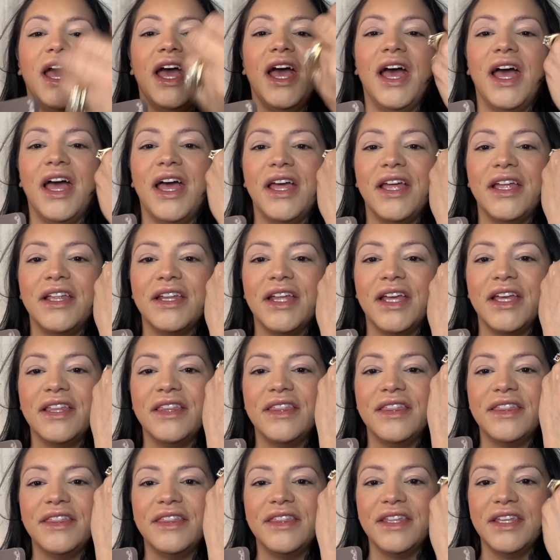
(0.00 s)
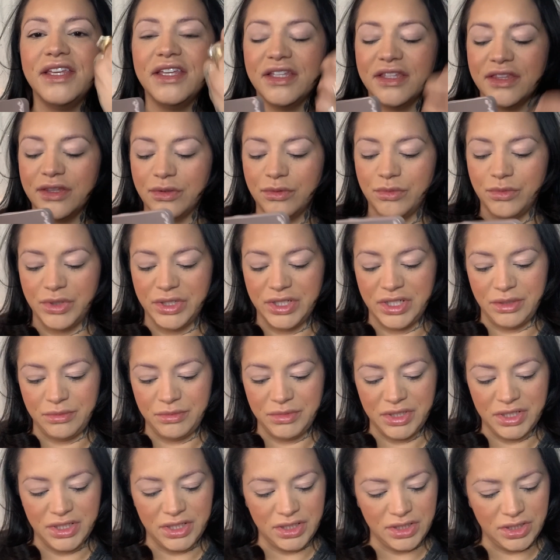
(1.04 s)
And I think the one I'm
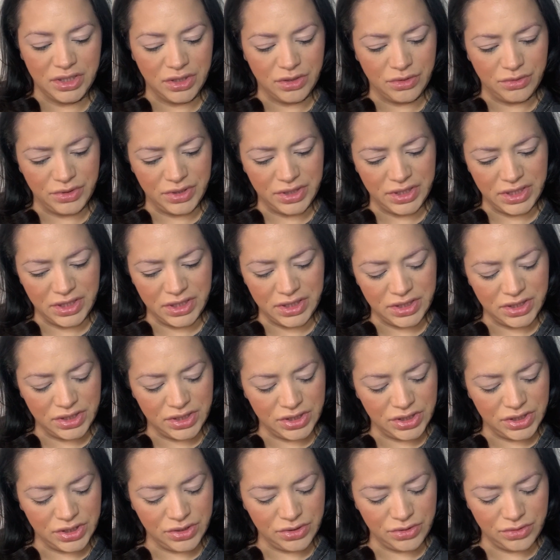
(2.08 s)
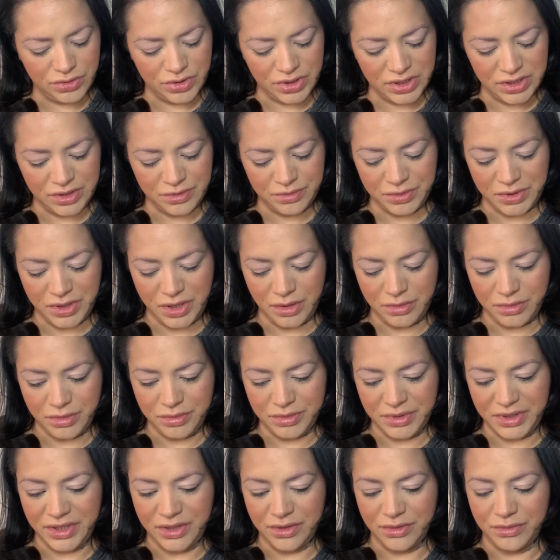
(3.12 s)
gonna go into is
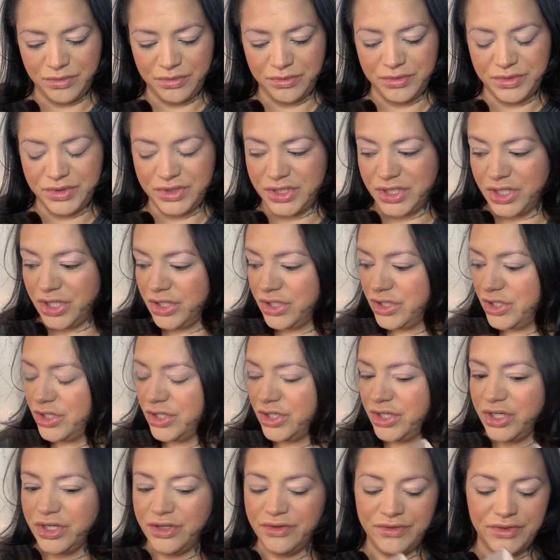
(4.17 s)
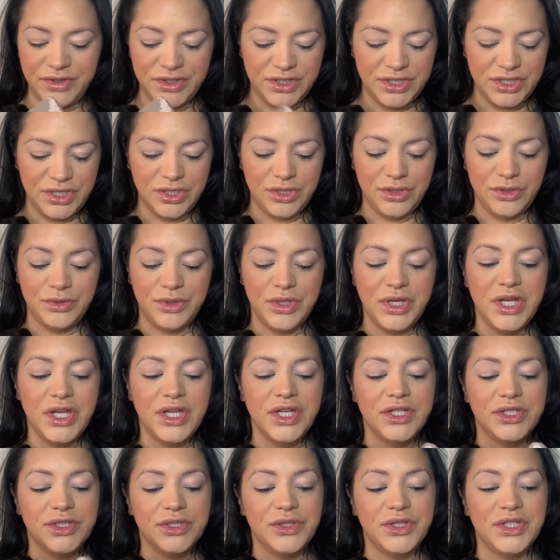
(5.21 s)
probably the darker of the 2.
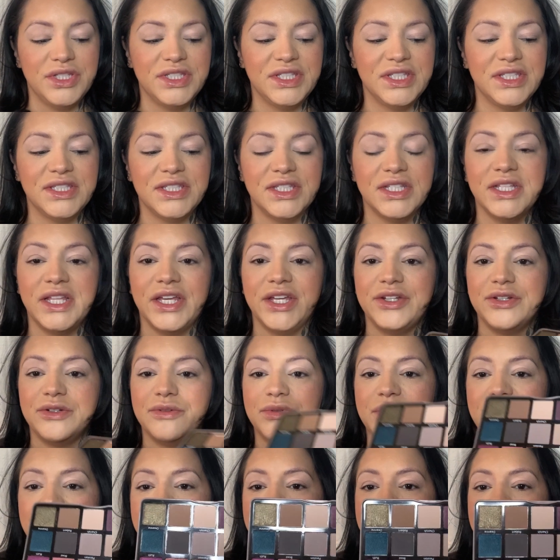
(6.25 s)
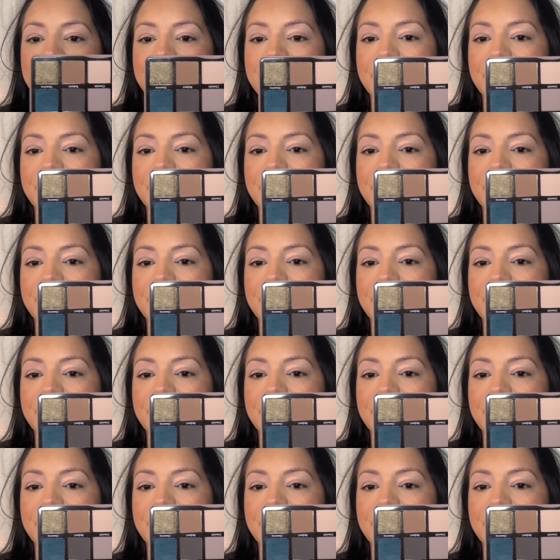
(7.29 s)
So this is the lighter one,